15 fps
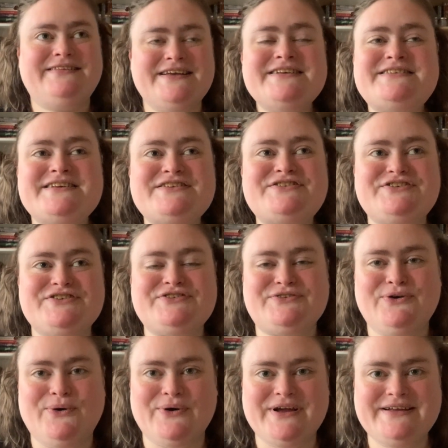This is just
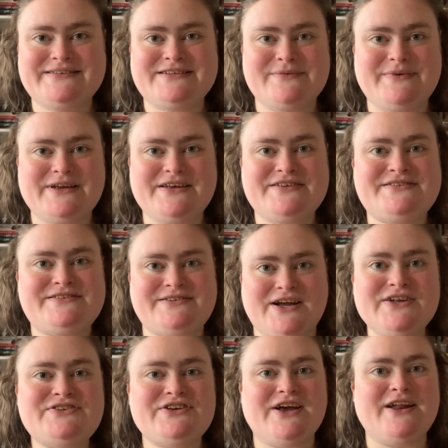going to be
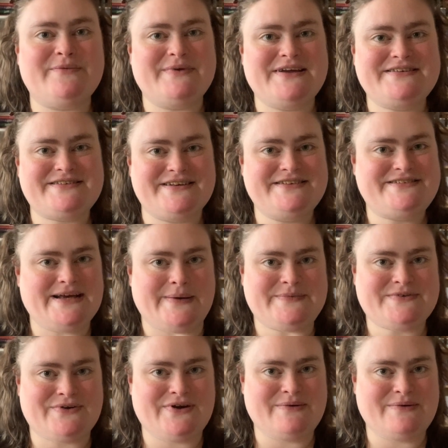such an amazing chapter